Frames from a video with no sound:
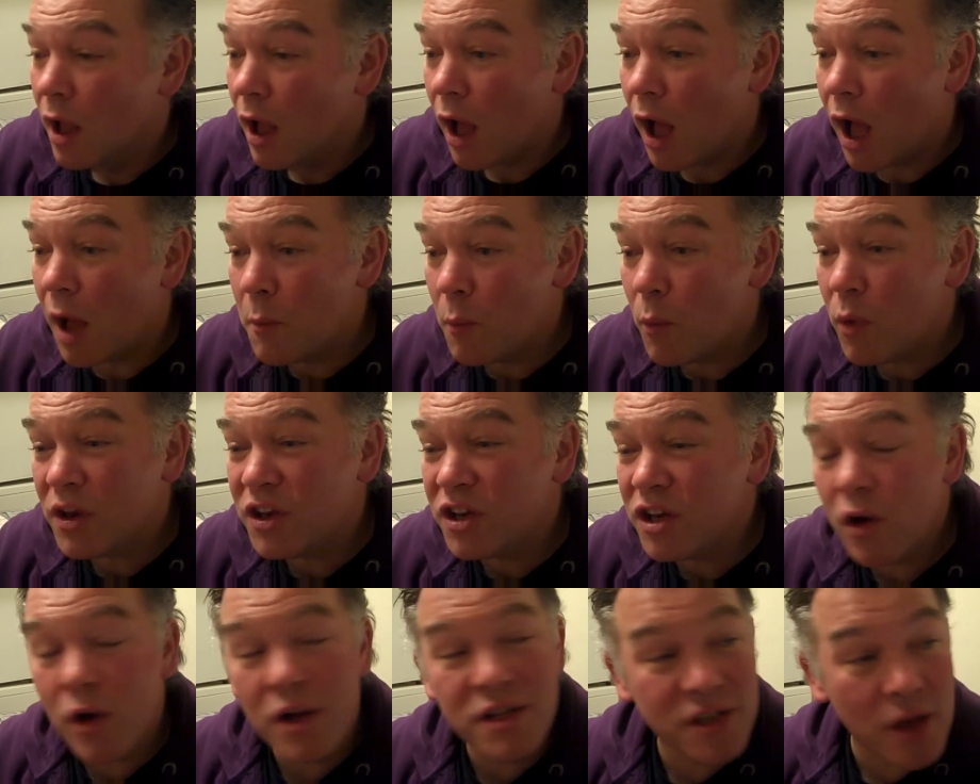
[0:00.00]
Well,
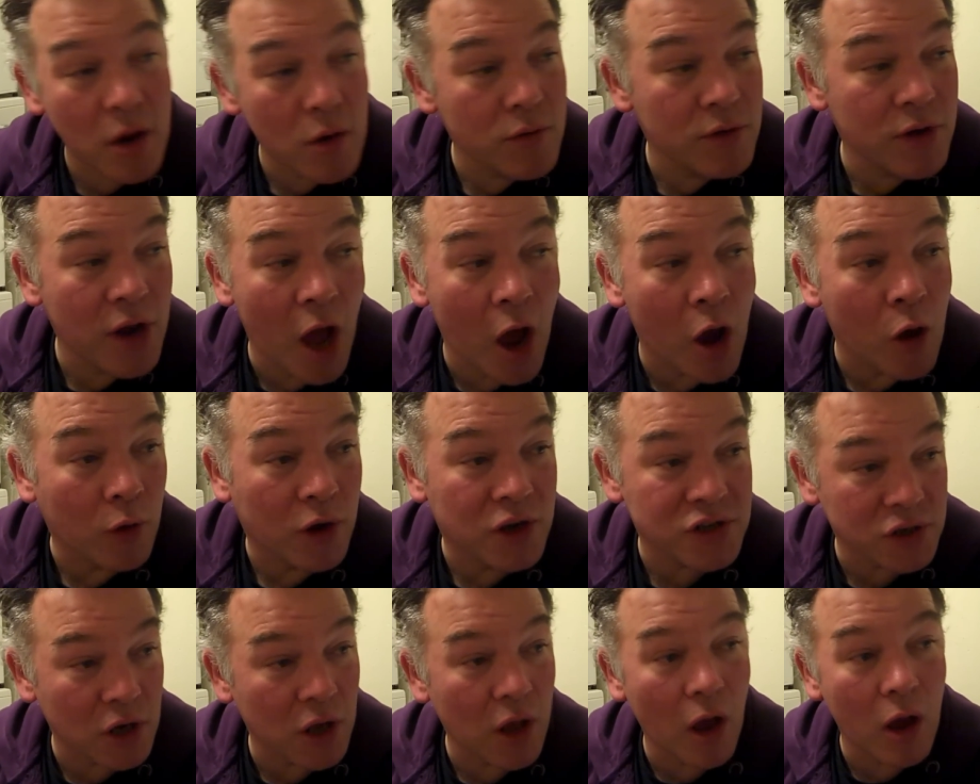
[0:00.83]
you know, I don't know,
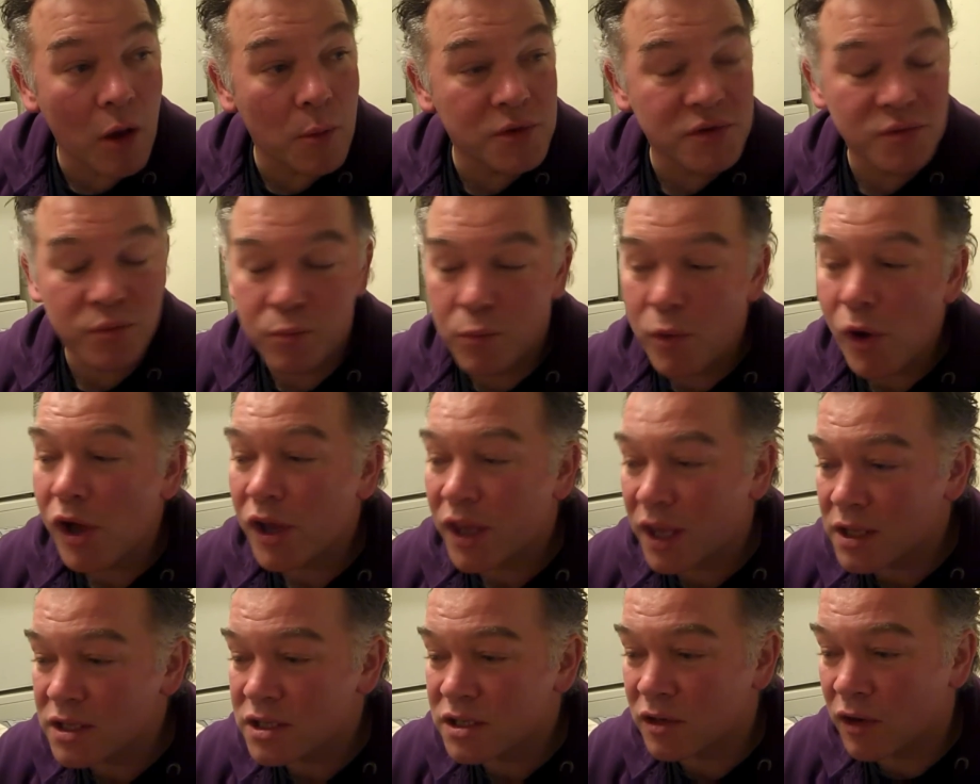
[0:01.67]
because I was
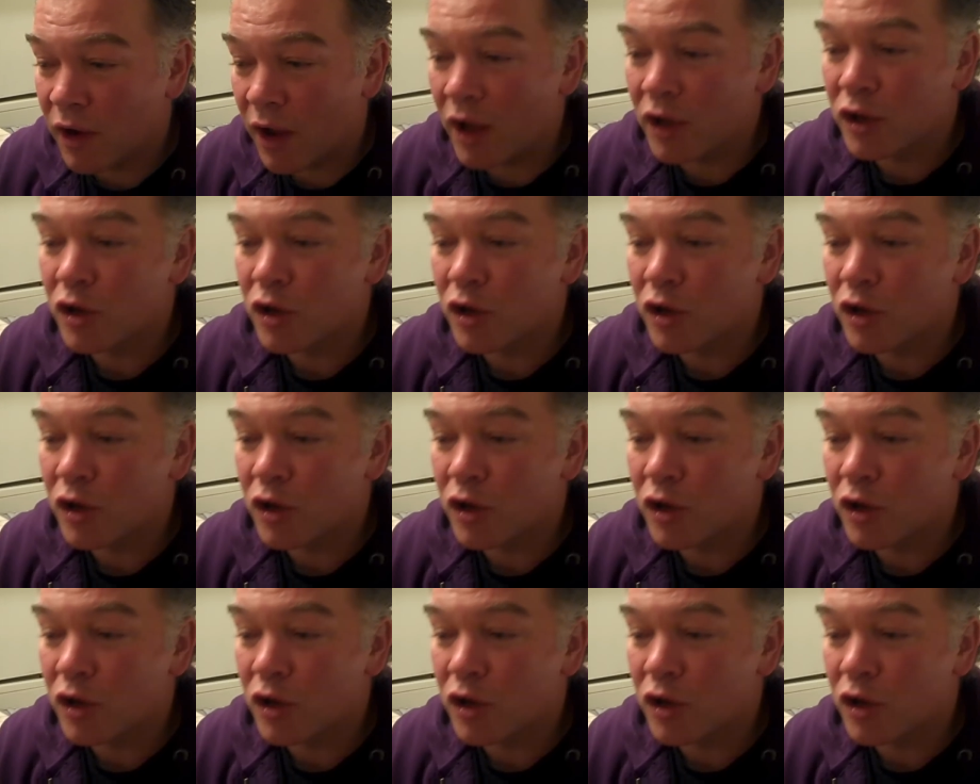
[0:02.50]
working tonight.